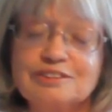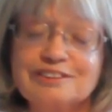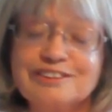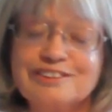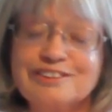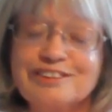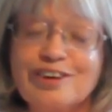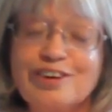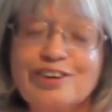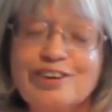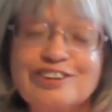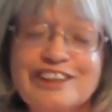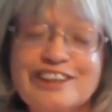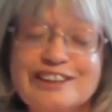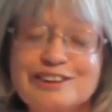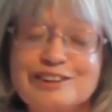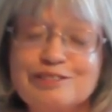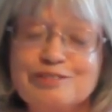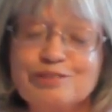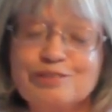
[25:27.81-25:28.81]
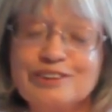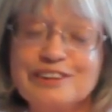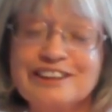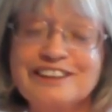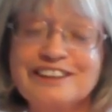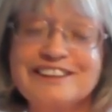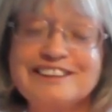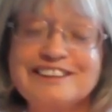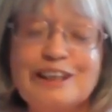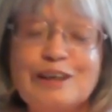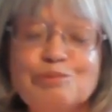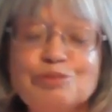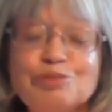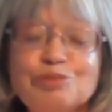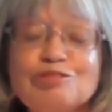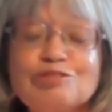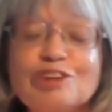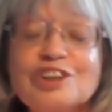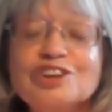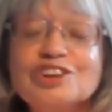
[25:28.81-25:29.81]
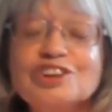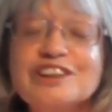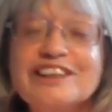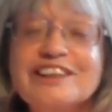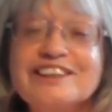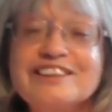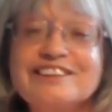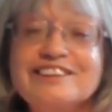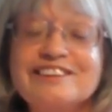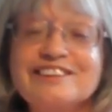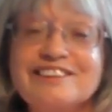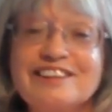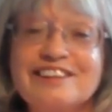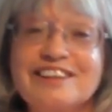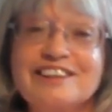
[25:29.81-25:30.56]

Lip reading: And God, as it is, comes rushing in,